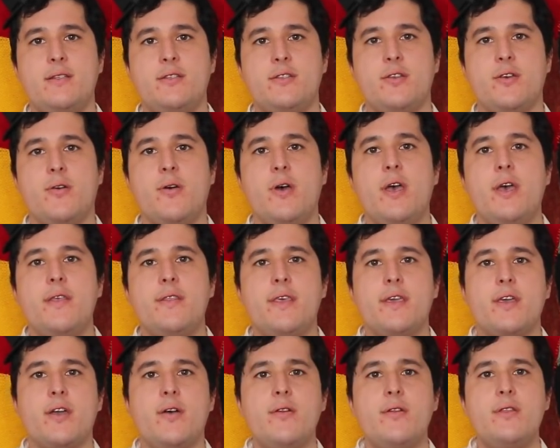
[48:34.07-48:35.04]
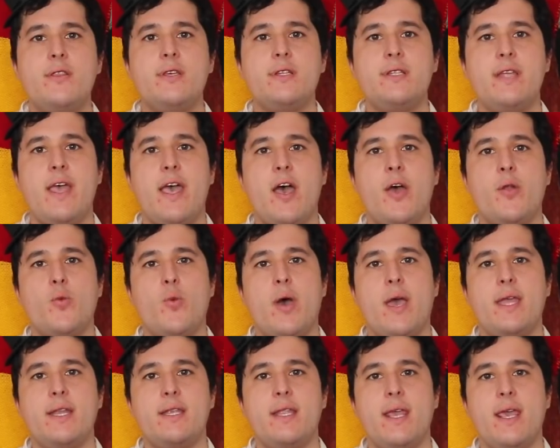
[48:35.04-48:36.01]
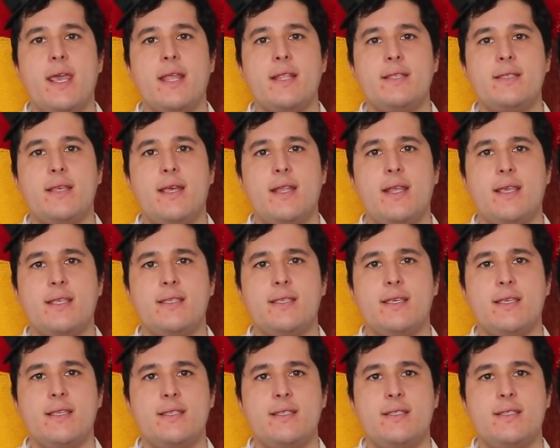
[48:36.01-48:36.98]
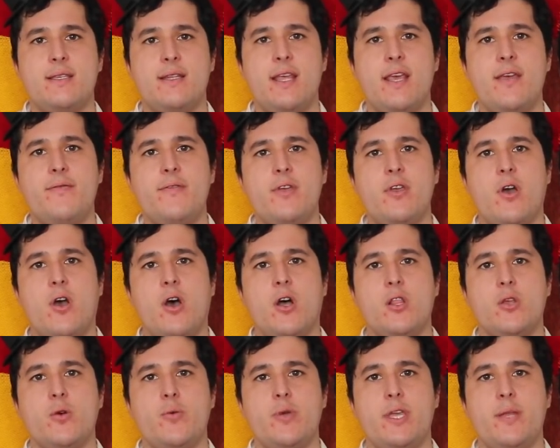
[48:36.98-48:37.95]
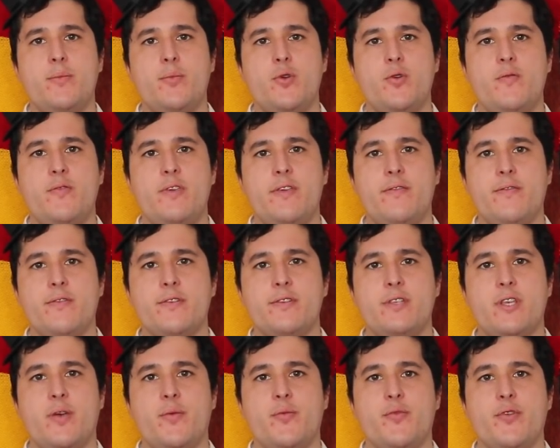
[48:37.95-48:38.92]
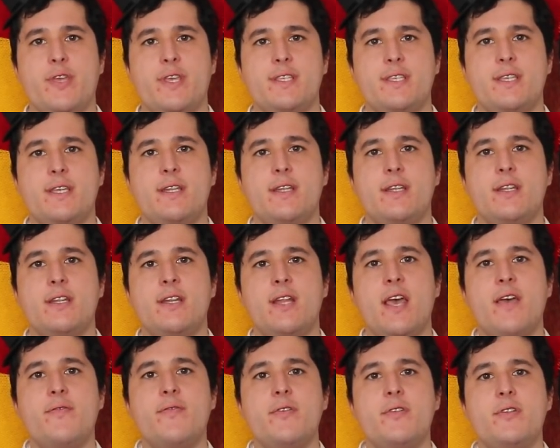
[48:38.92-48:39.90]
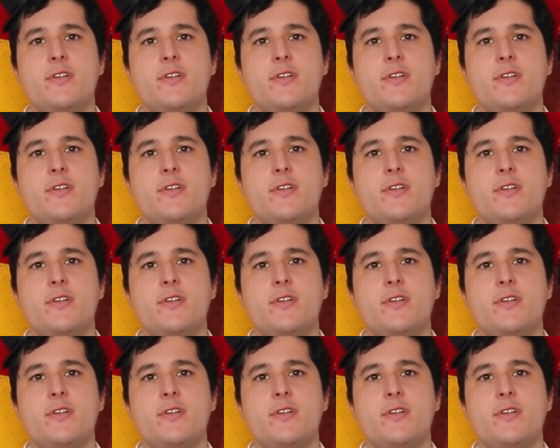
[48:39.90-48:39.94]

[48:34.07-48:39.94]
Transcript: so they go to the town-wide dance that exists in every Halloween movie for some reason in an effort